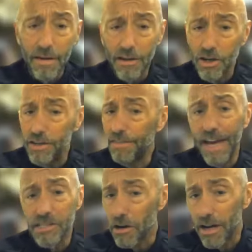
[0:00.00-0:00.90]
good
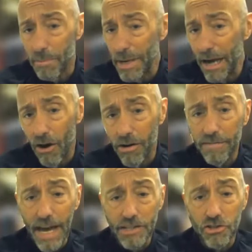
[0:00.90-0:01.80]
things are coming out
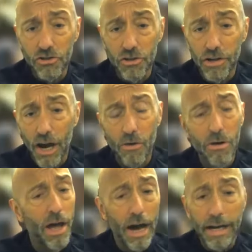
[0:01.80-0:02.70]
of that
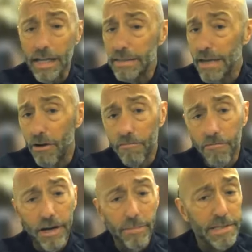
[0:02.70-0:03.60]
studio. Again, Sound of
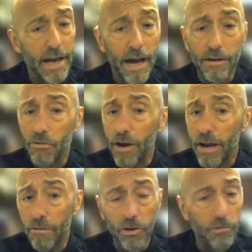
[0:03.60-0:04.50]
Freedom has gotten
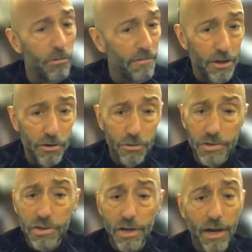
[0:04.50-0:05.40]
great, good
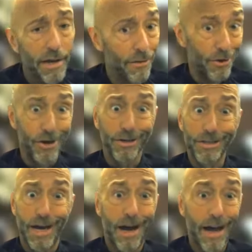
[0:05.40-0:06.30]
reviews, the New
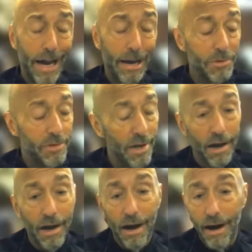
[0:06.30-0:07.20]
York Times,
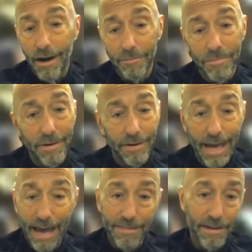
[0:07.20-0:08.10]

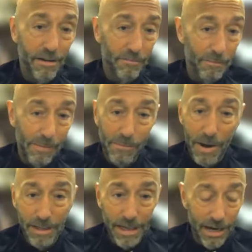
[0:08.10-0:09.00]
Catholic
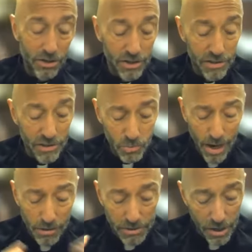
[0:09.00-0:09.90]
publications as
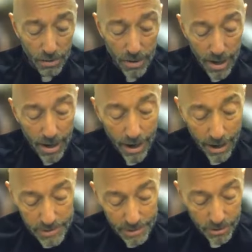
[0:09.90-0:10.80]
well. So
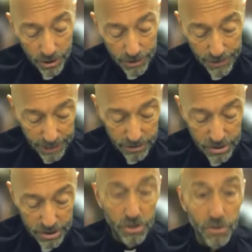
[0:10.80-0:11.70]
some good things